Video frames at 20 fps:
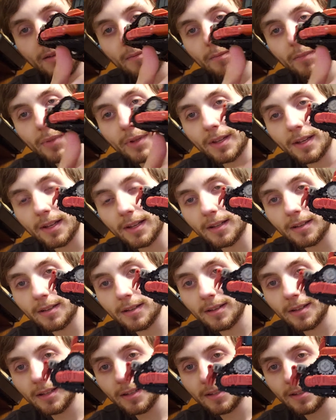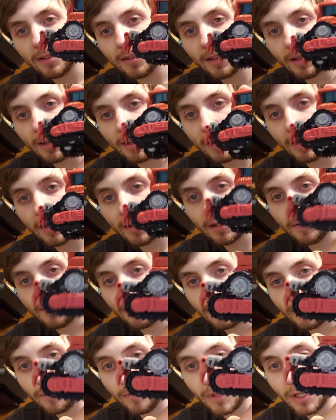but then this side,
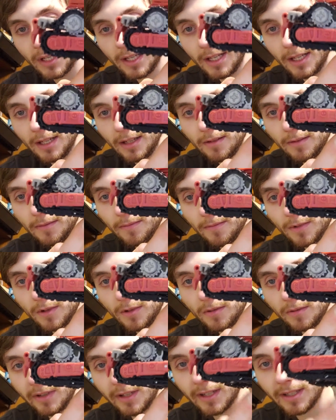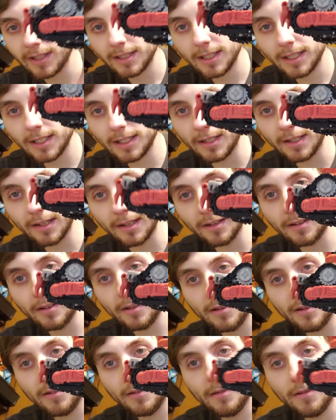for me, won't lock in.
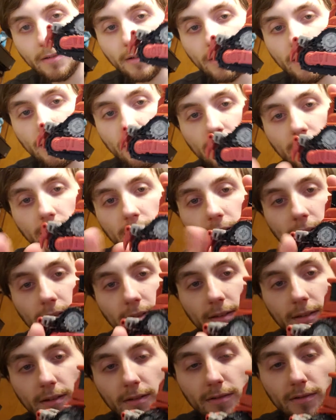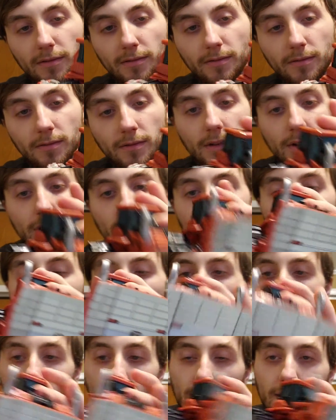So,
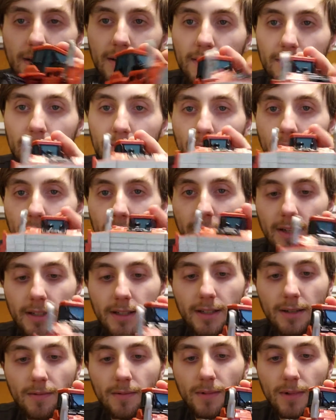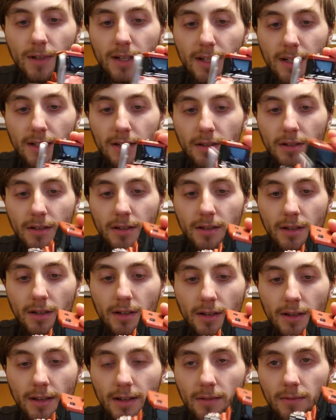and I did watch,
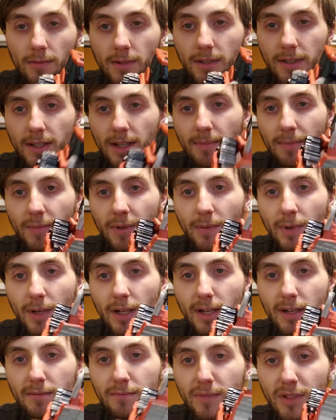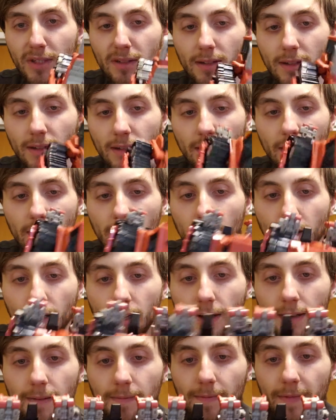I think it was Optibotimus,
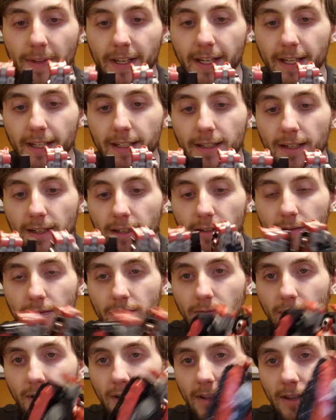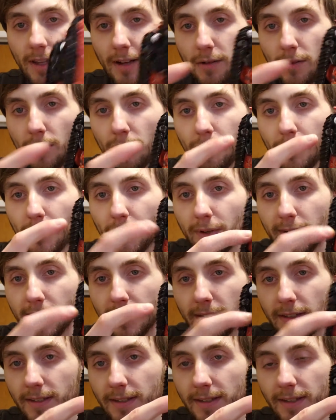he did it without putting
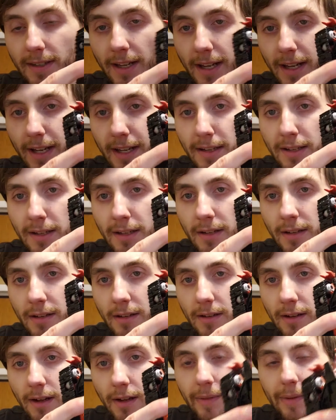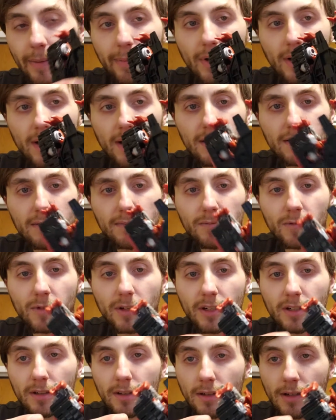the stand on the bottom,
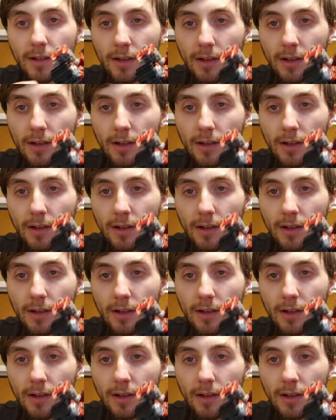where